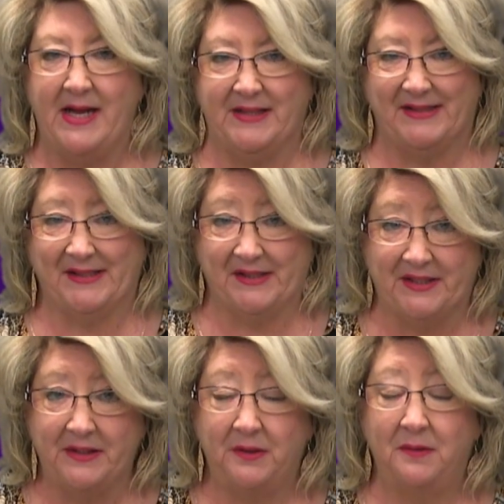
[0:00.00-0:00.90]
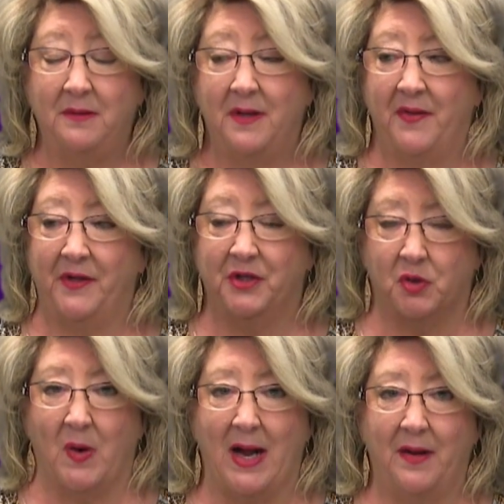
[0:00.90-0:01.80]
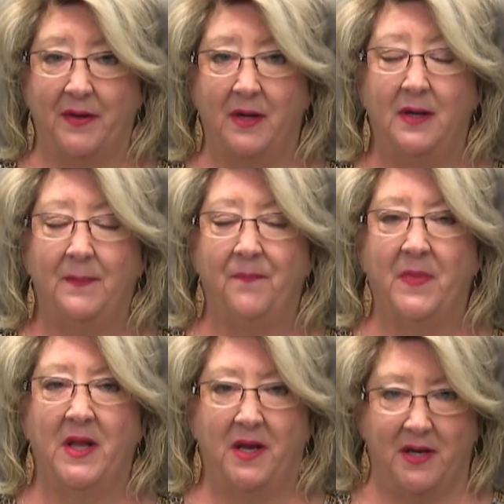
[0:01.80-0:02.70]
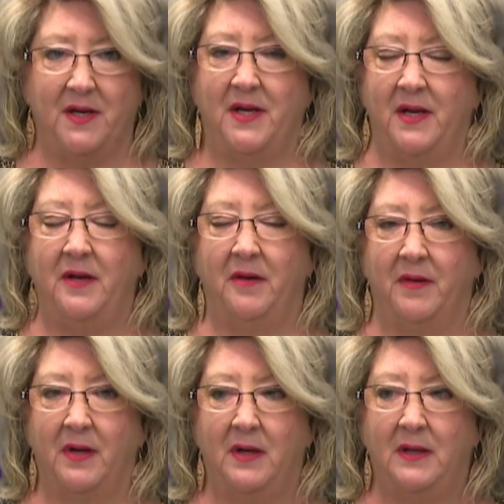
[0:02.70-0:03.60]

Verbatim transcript: And still the drought continued.